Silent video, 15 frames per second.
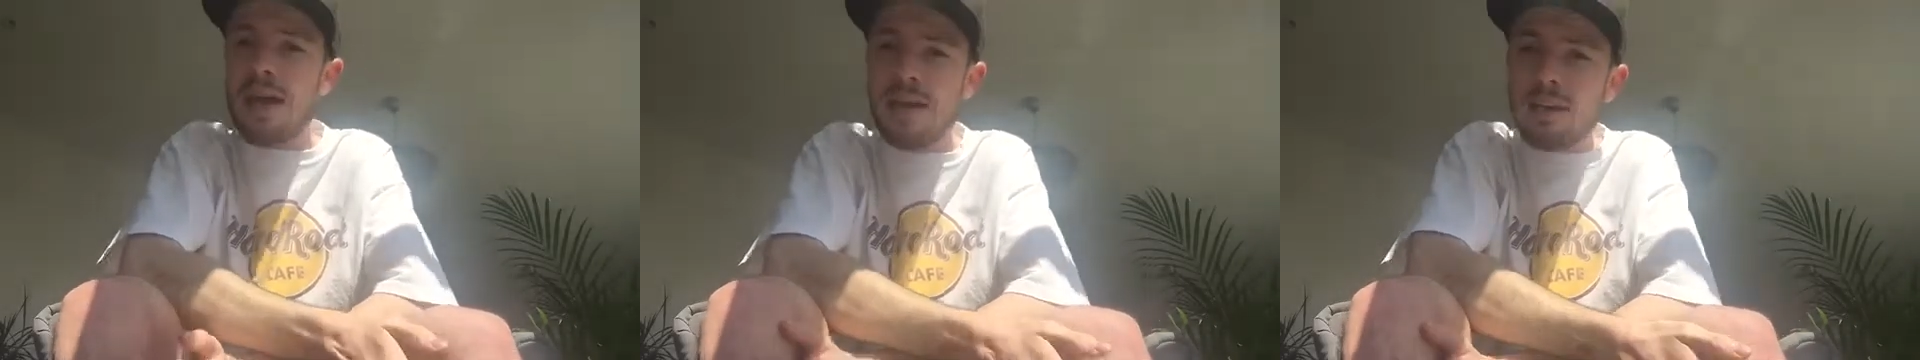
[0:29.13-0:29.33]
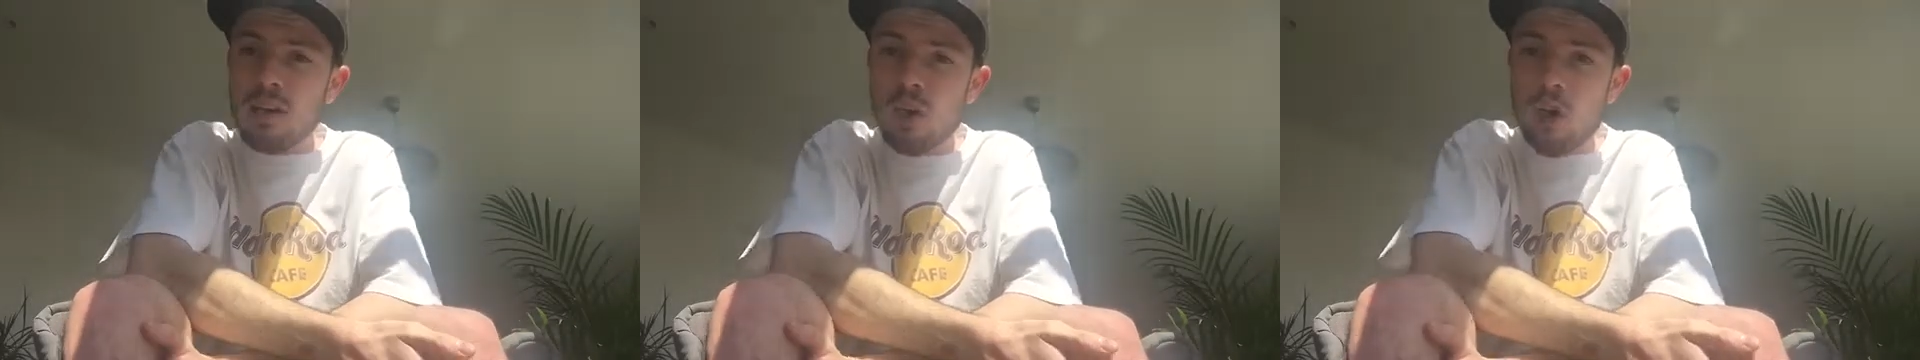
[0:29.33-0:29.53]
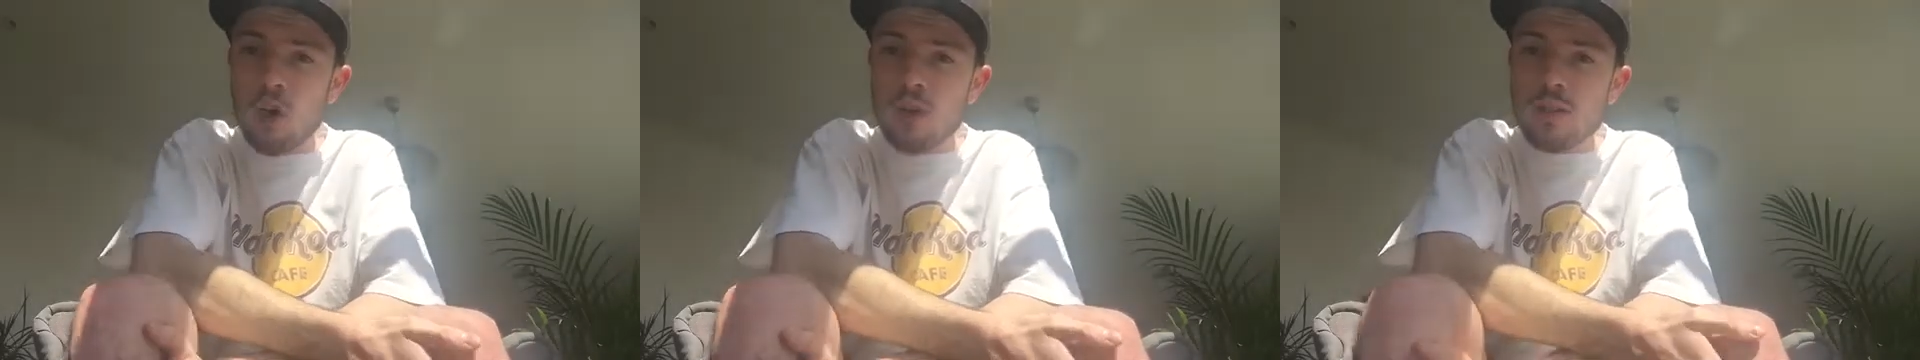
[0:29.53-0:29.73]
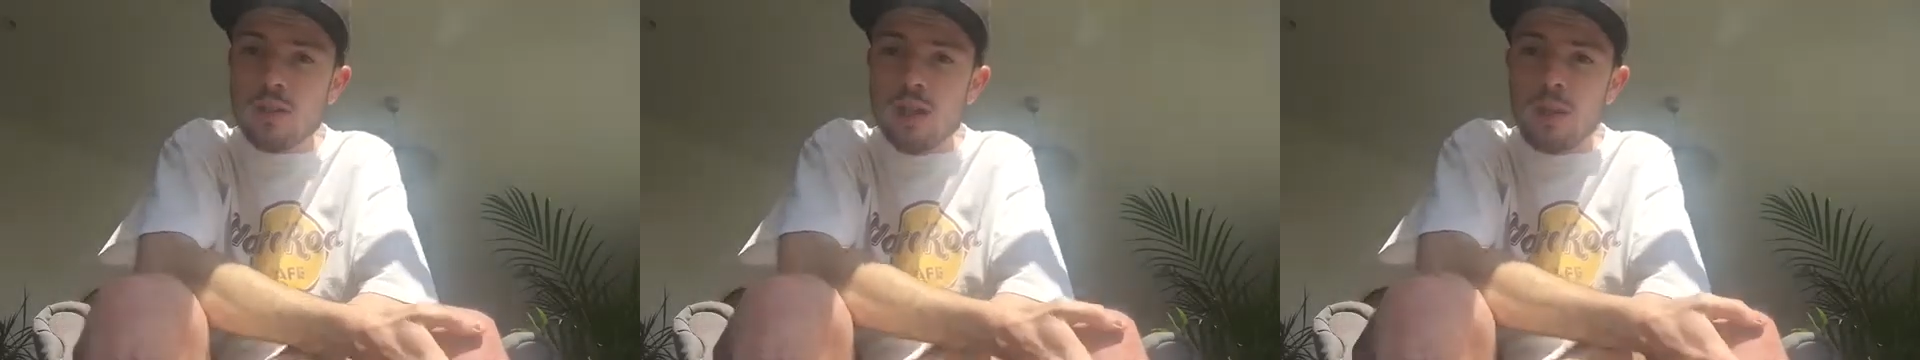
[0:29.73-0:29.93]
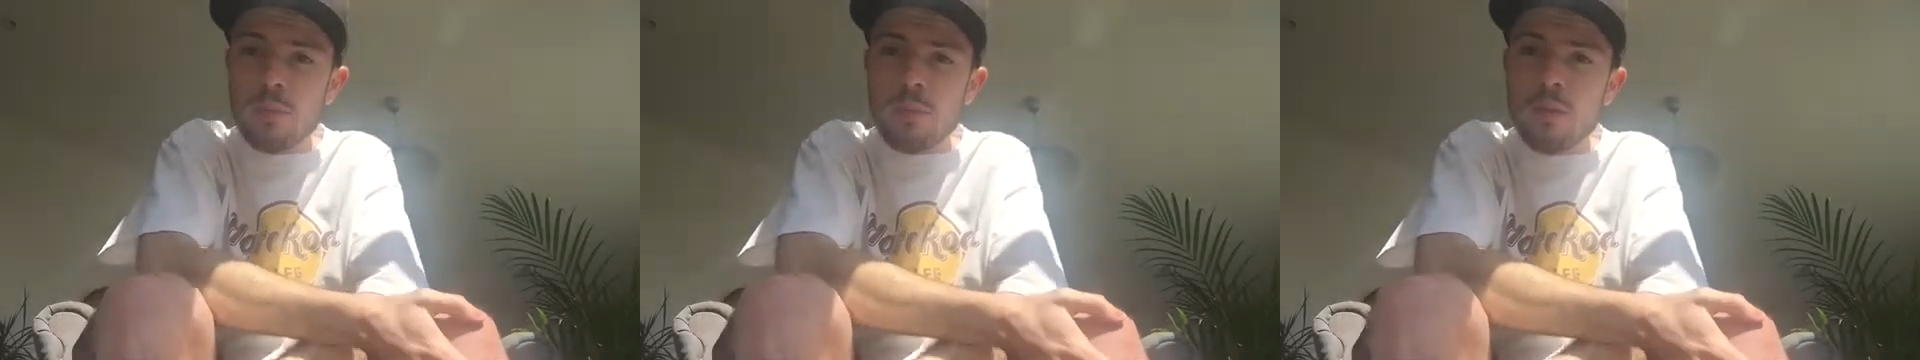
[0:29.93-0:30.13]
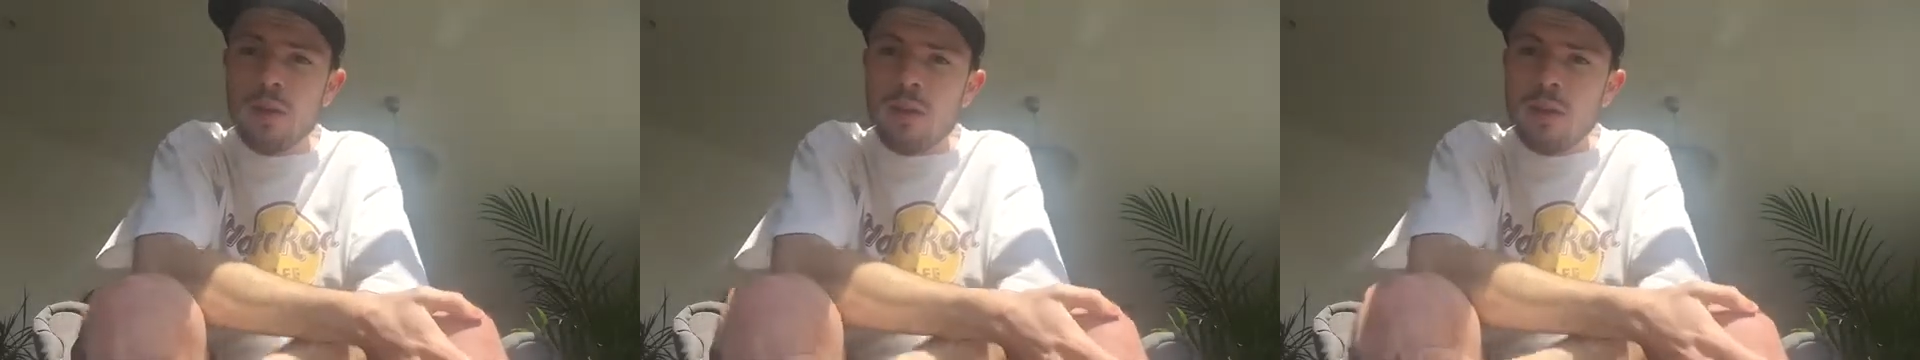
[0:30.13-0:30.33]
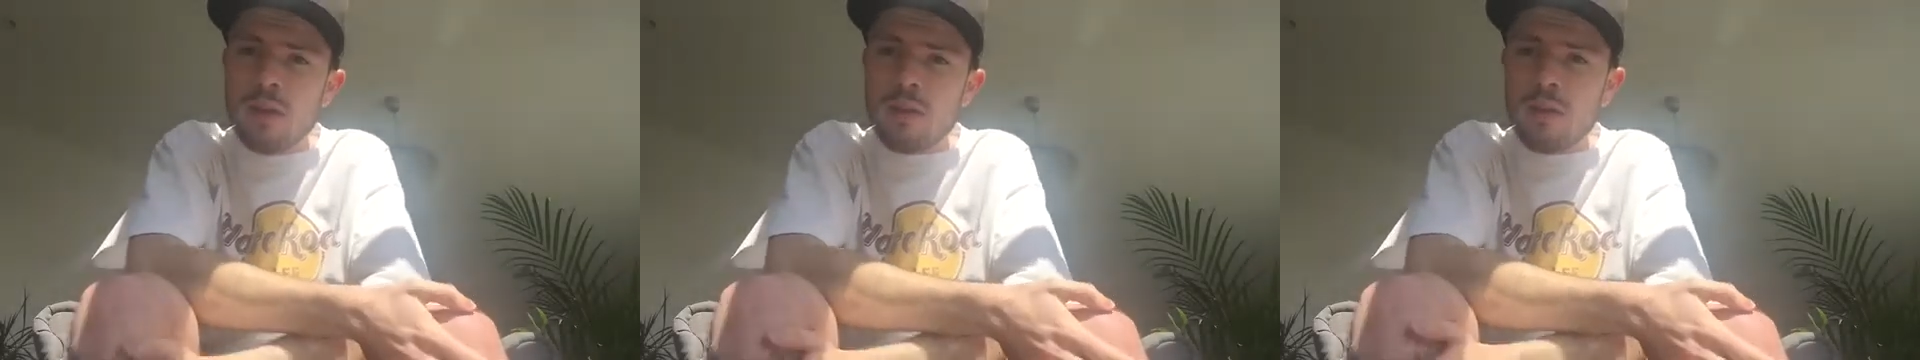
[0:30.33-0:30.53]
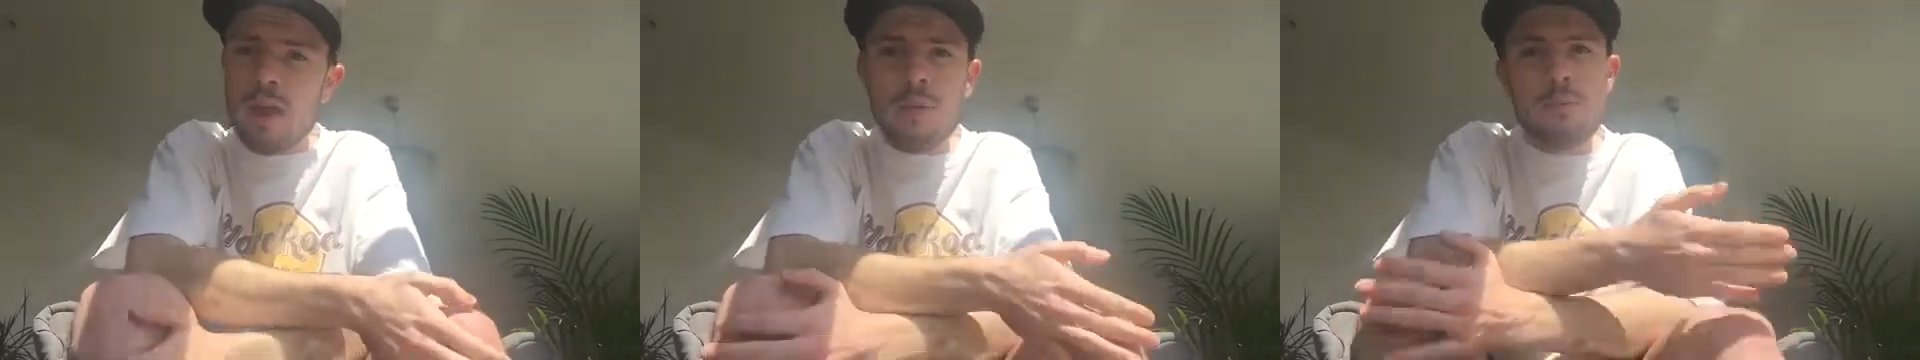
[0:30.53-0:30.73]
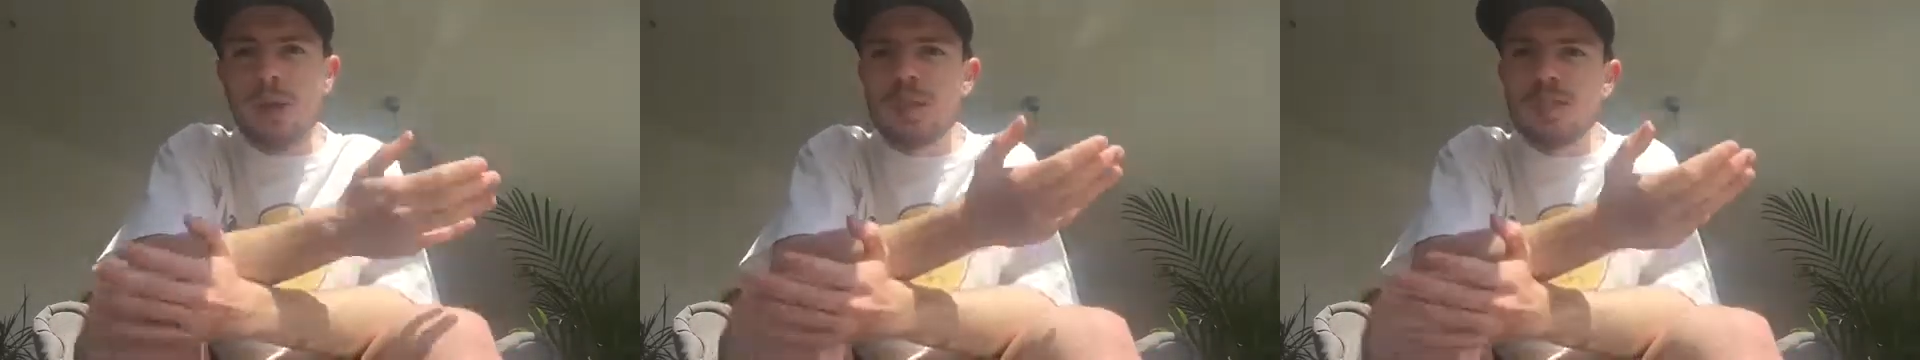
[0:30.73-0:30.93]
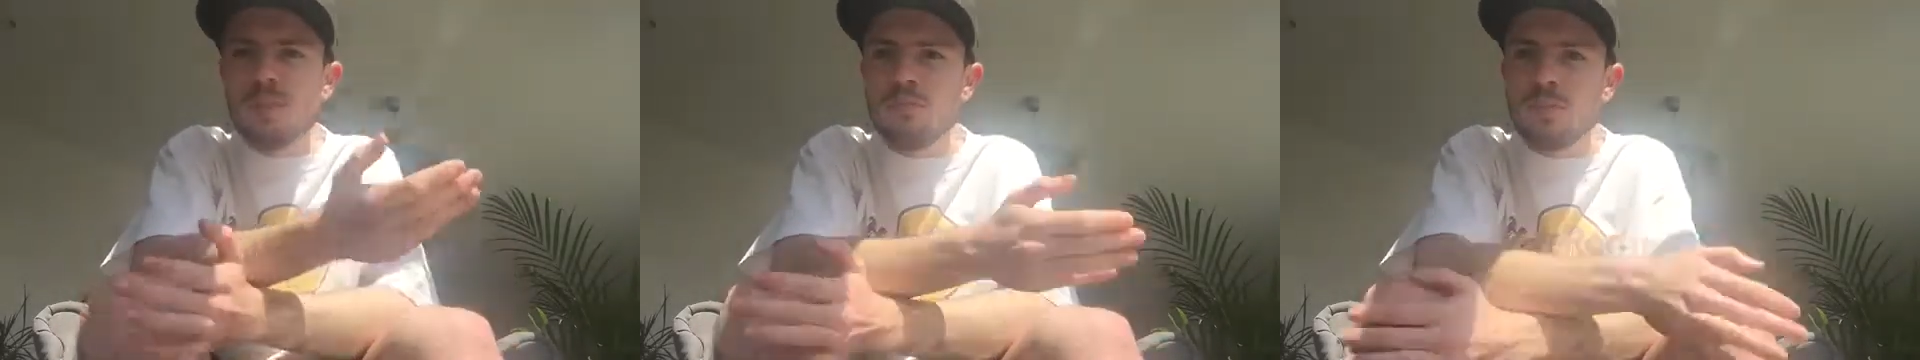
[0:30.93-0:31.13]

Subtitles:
analog time. Now that might